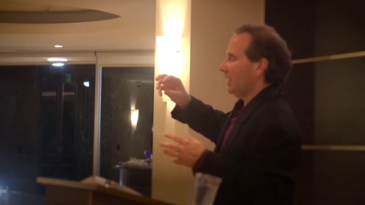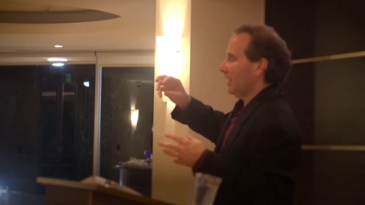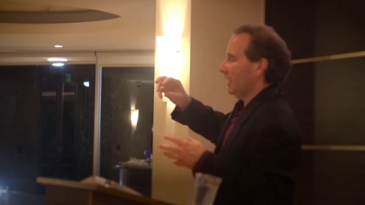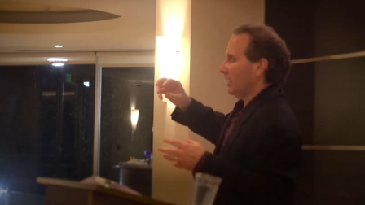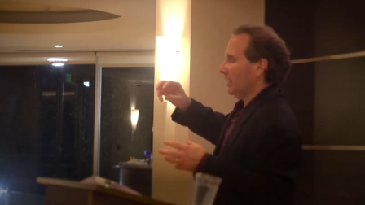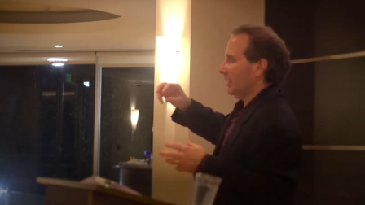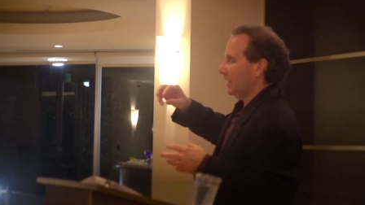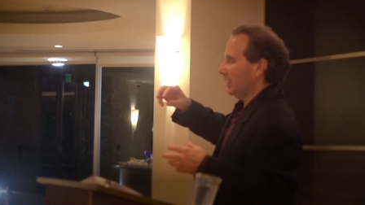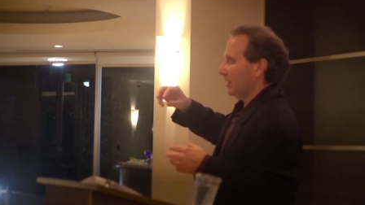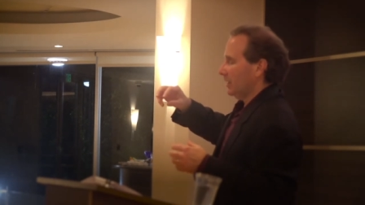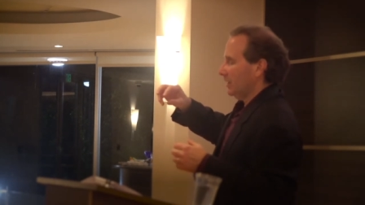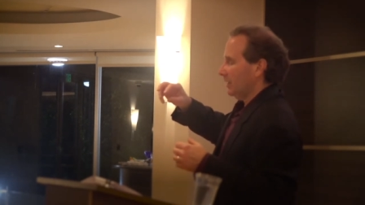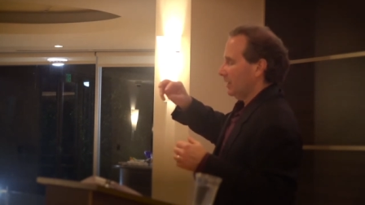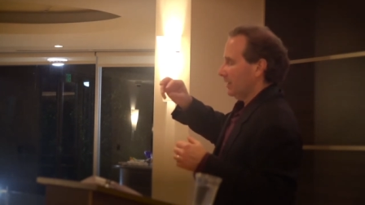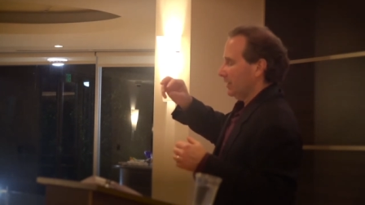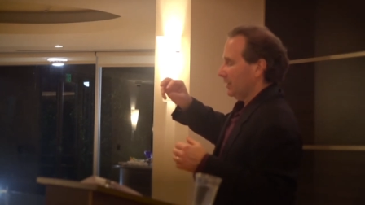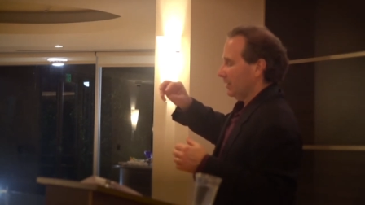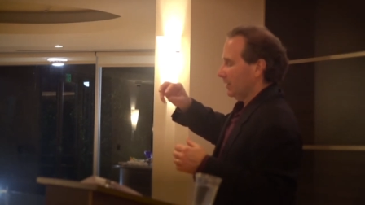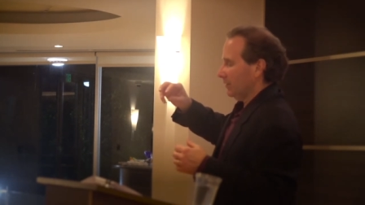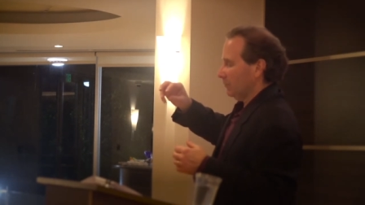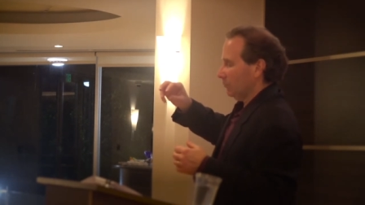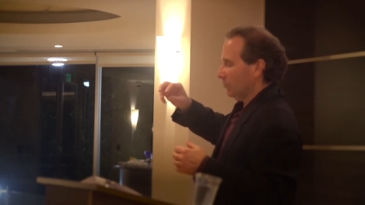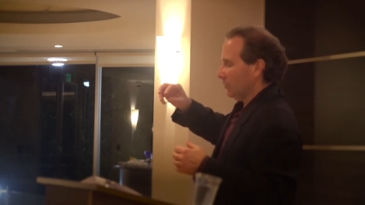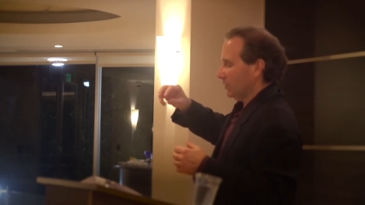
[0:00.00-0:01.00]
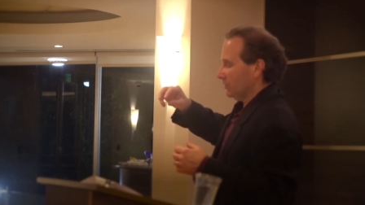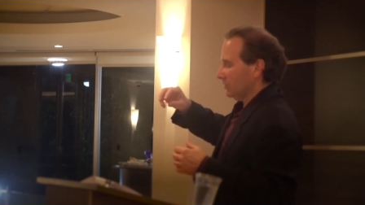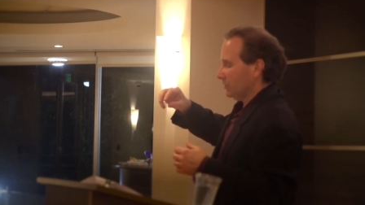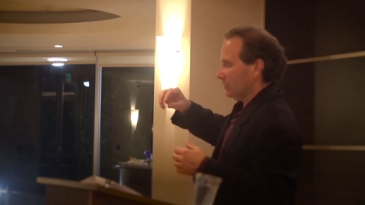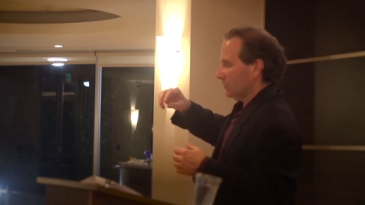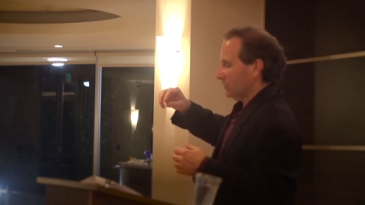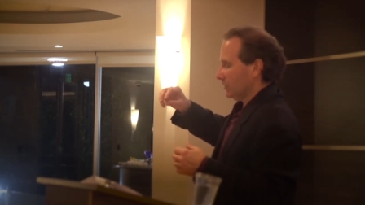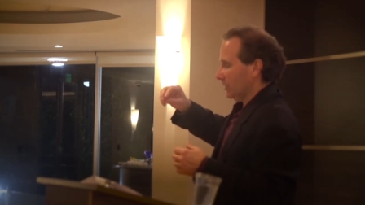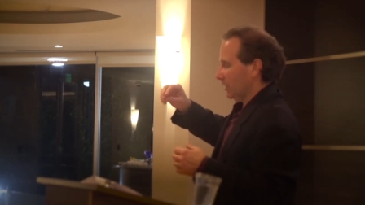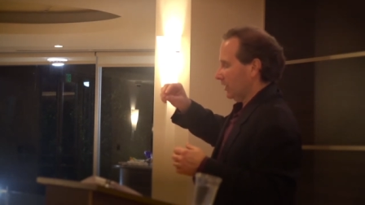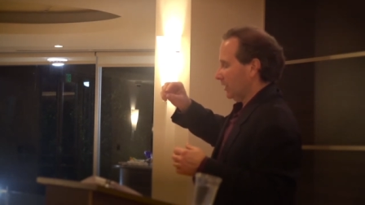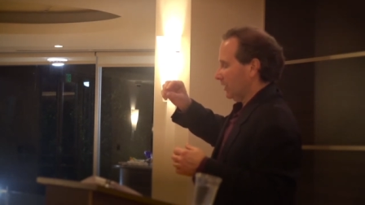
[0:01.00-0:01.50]
uh, it
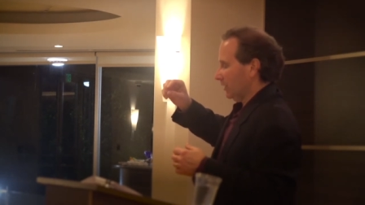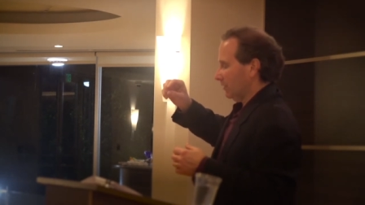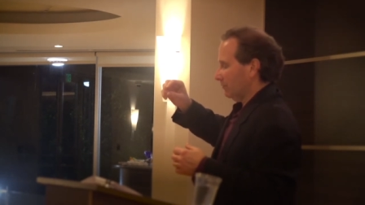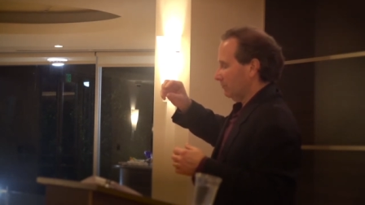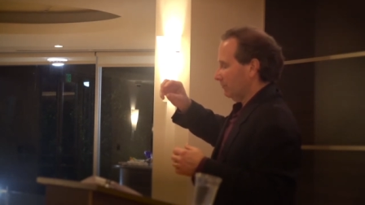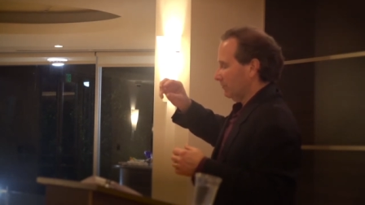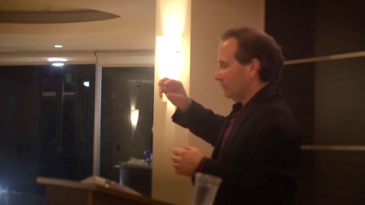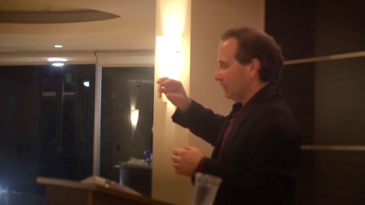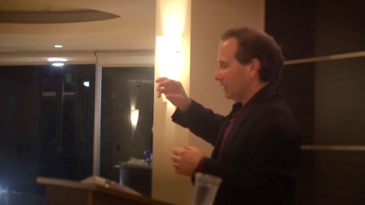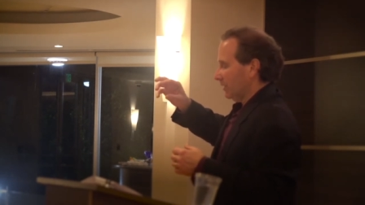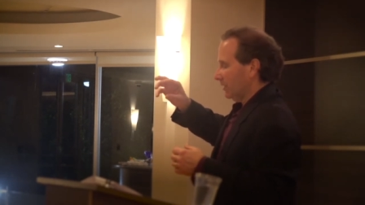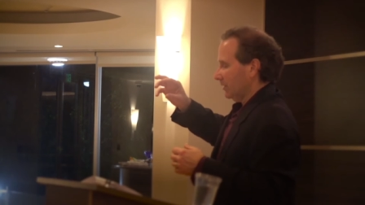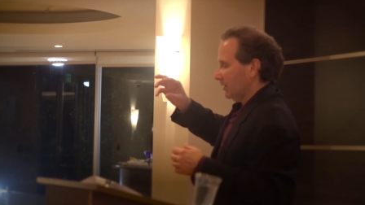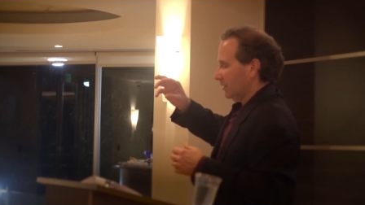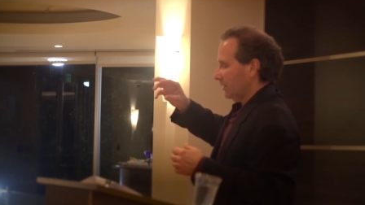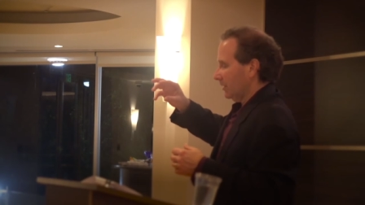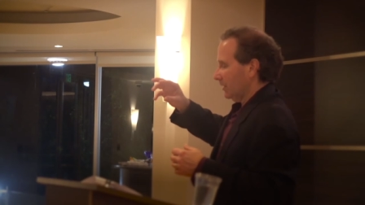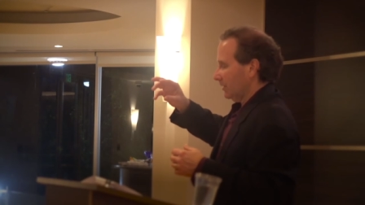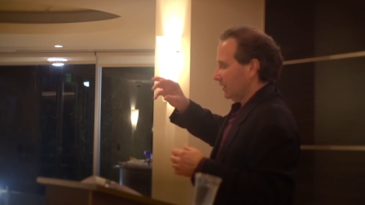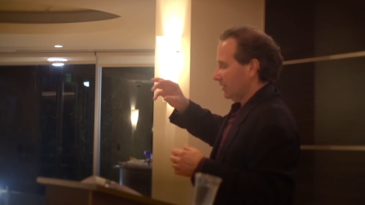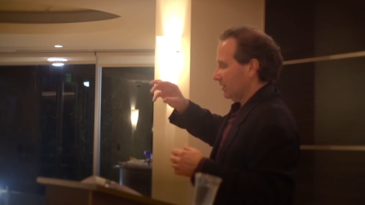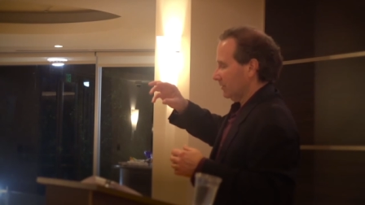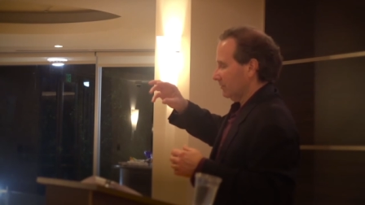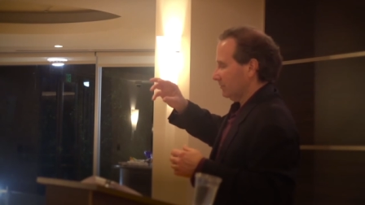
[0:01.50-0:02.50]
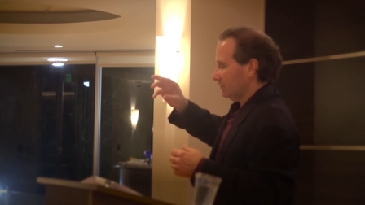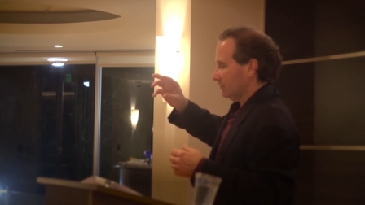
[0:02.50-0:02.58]
was um, uh,